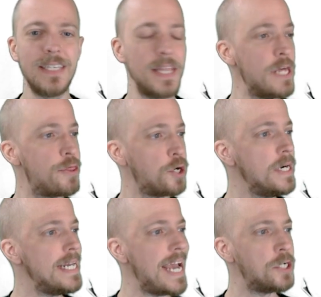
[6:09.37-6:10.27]
The
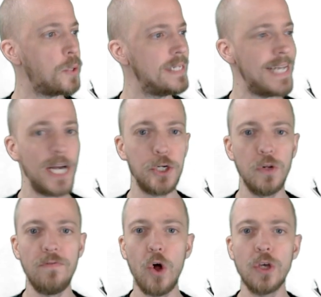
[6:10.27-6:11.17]
30-day
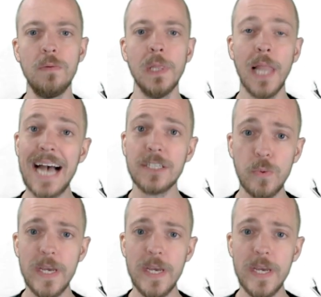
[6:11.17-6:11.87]
transactional volume last